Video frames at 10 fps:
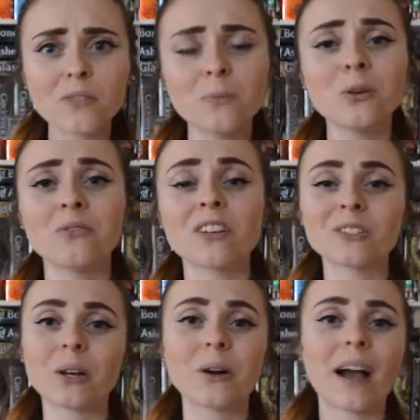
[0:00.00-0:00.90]
the movie,
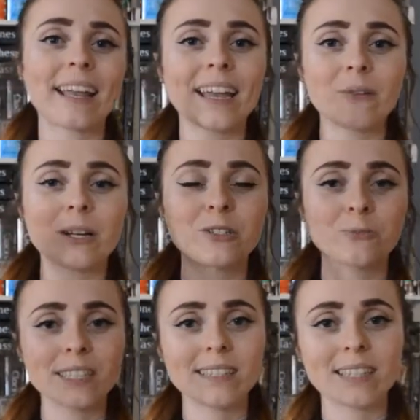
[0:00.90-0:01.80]
so I can't wait to
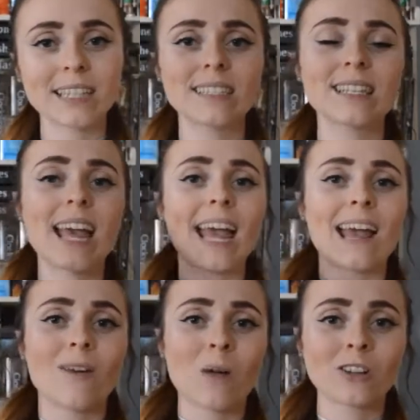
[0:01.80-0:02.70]
read this
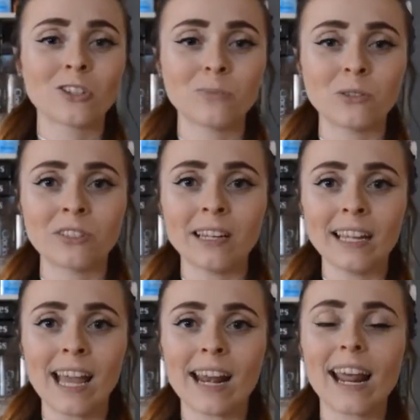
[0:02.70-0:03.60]
and watch the movie
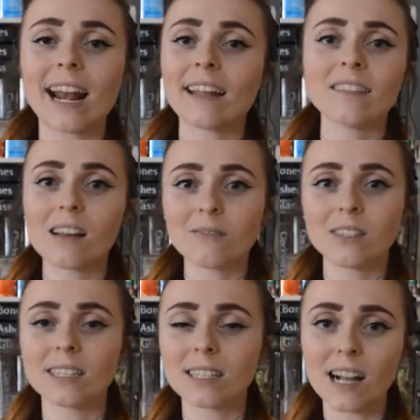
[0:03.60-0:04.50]
again. And I
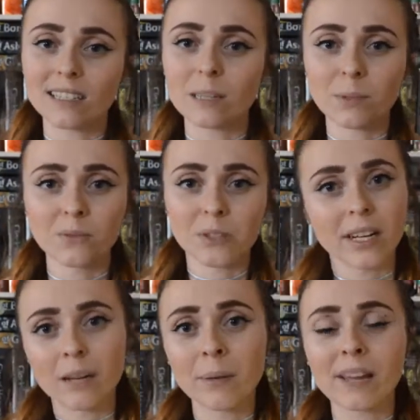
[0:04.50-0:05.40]
loved the concept of
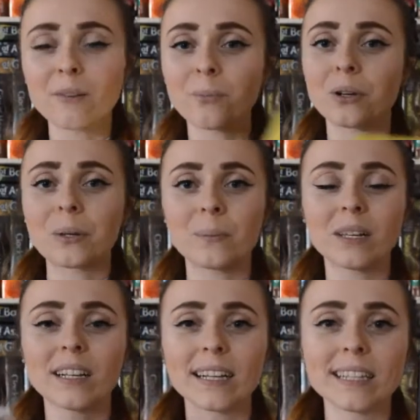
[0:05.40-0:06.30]
reading a banned book
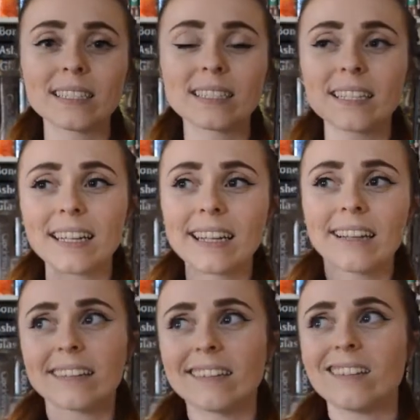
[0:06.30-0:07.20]
because
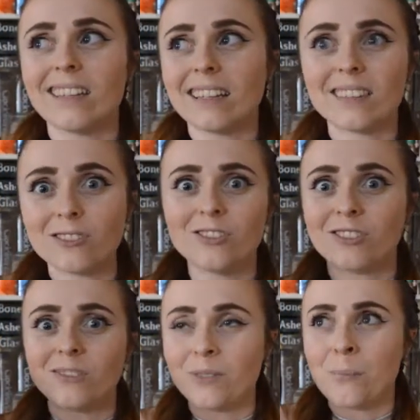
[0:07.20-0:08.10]
they're just
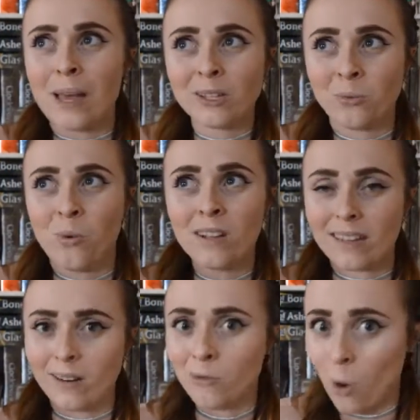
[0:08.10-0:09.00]
the best ones.
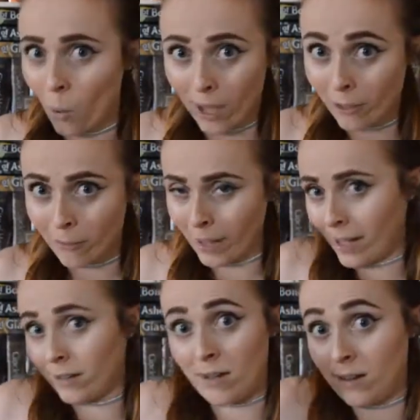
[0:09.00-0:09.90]
I don't know why they're
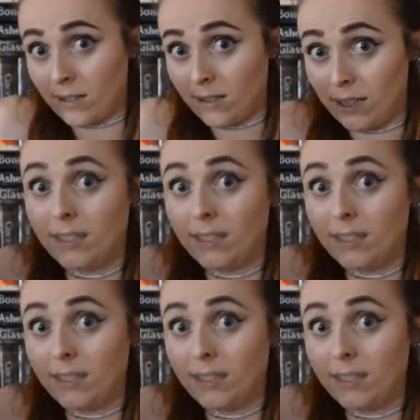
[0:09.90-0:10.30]
banned, honestly.